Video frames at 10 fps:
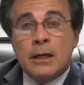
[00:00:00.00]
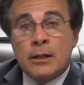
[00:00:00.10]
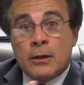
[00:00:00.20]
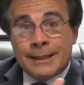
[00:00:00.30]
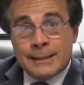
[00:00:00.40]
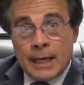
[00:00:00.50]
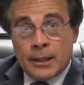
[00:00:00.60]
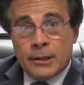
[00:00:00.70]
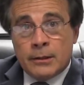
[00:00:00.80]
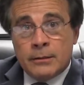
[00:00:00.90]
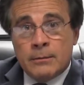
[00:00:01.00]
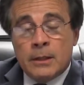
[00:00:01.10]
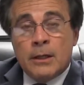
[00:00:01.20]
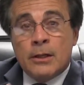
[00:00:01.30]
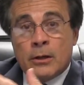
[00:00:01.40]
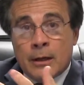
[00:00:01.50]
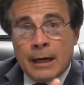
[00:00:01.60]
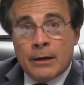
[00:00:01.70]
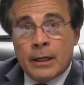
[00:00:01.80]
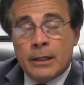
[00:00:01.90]
Your executor, your
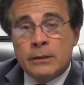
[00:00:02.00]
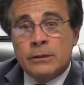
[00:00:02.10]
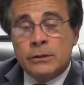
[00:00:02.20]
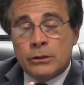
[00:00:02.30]
guardians,